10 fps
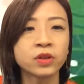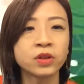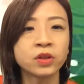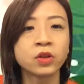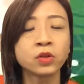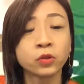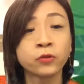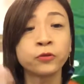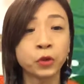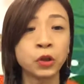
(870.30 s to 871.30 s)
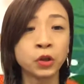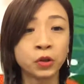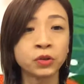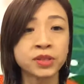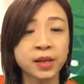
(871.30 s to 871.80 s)
you know, to
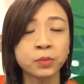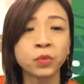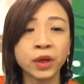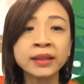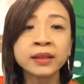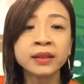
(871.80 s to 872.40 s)
follow someone.